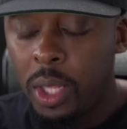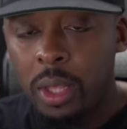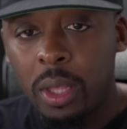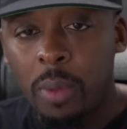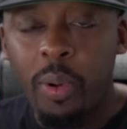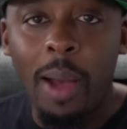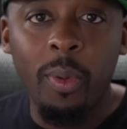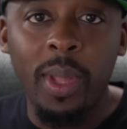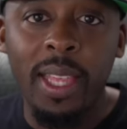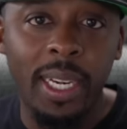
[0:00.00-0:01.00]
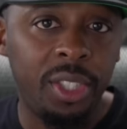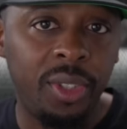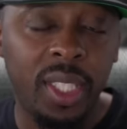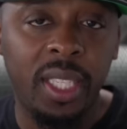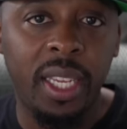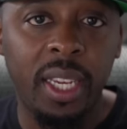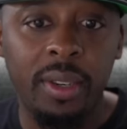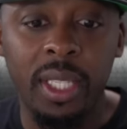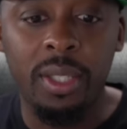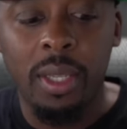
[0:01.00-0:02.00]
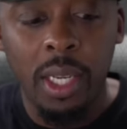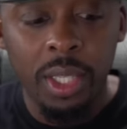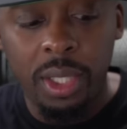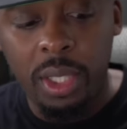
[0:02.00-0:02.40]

Well, the problem with that, as you can see here, is